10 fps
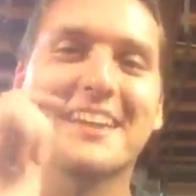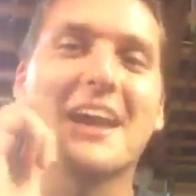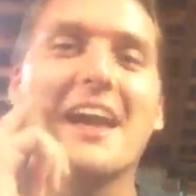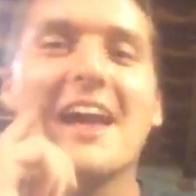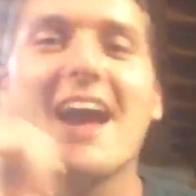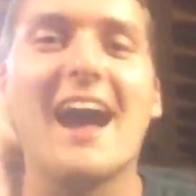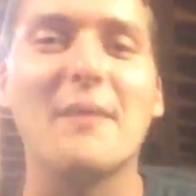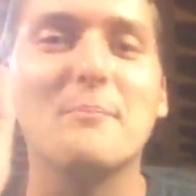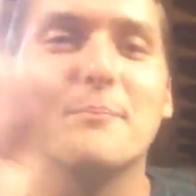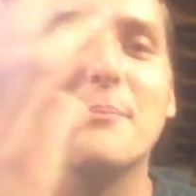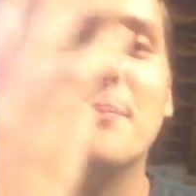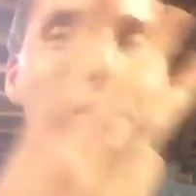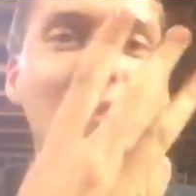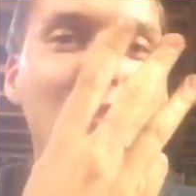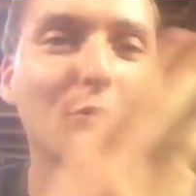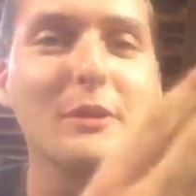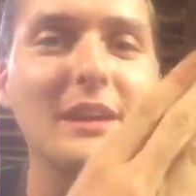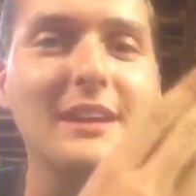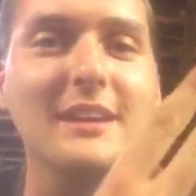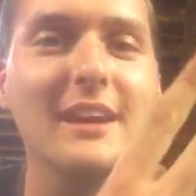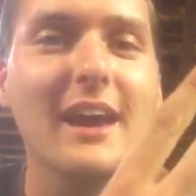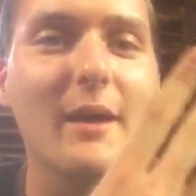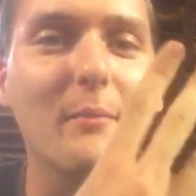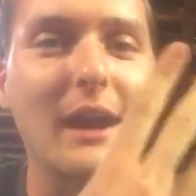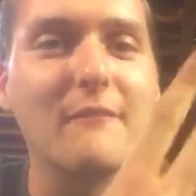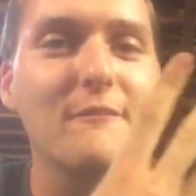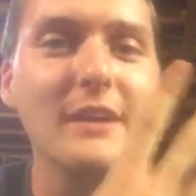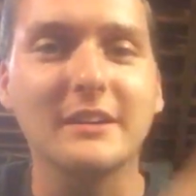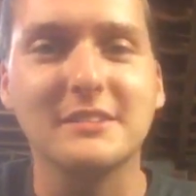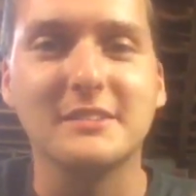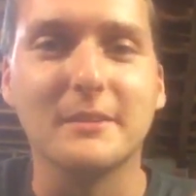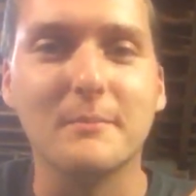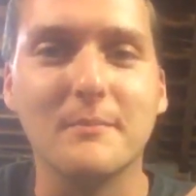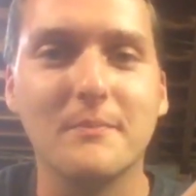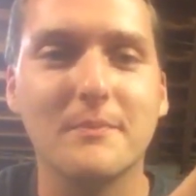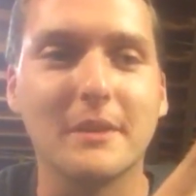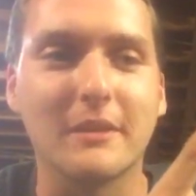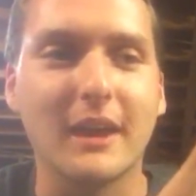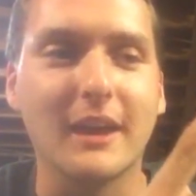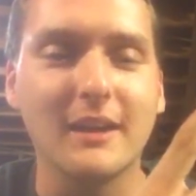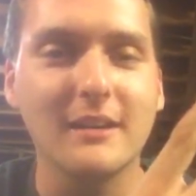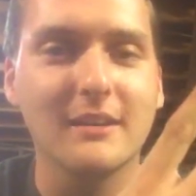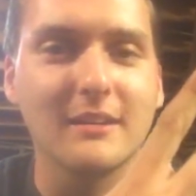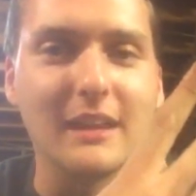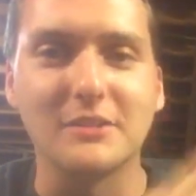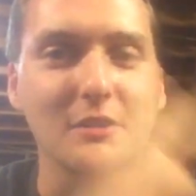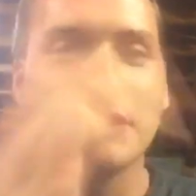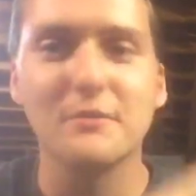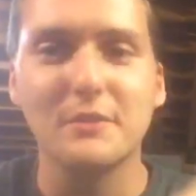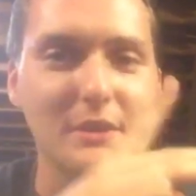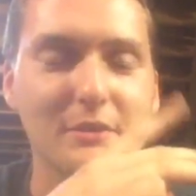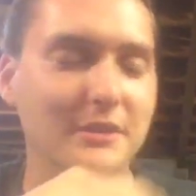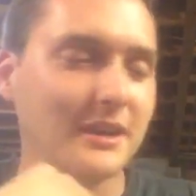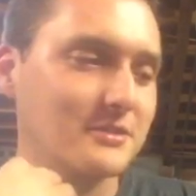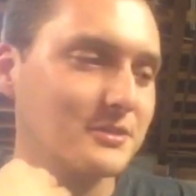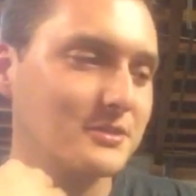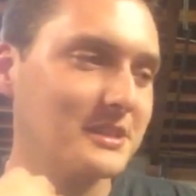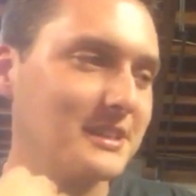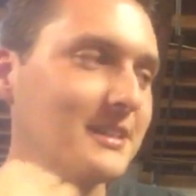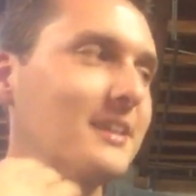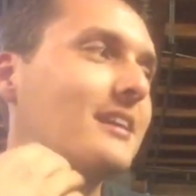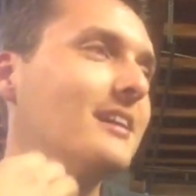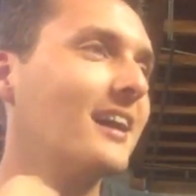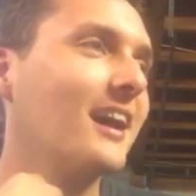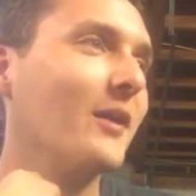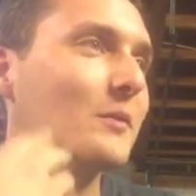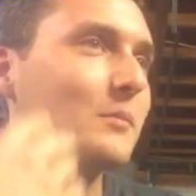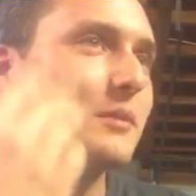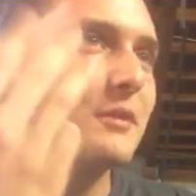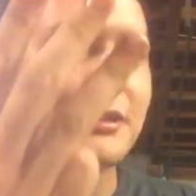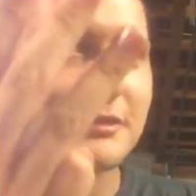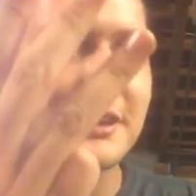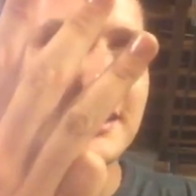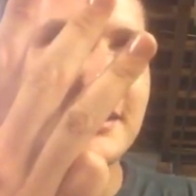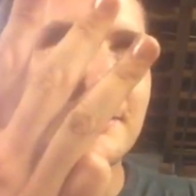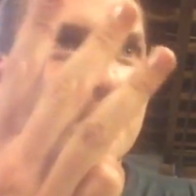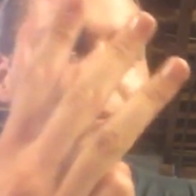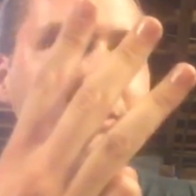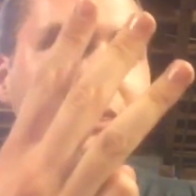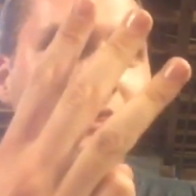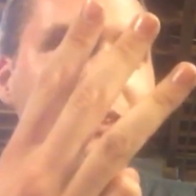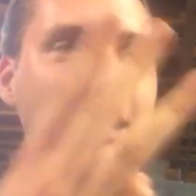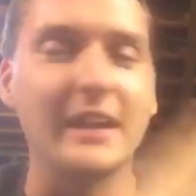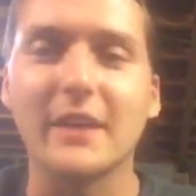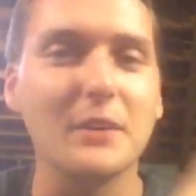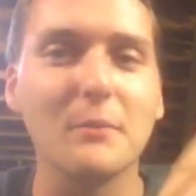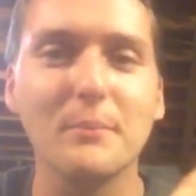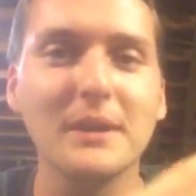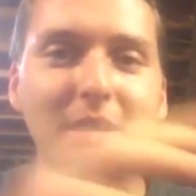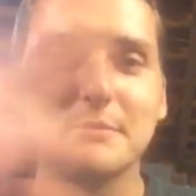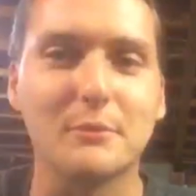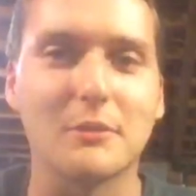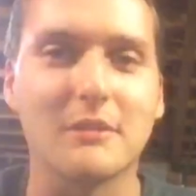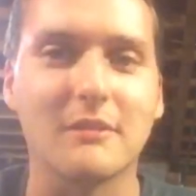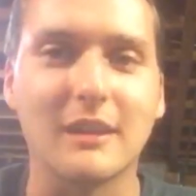Okay. I bent 3, but I fixed them. Okay, that's another video you guys will see. I only bent 3, and now they don't bend anymore.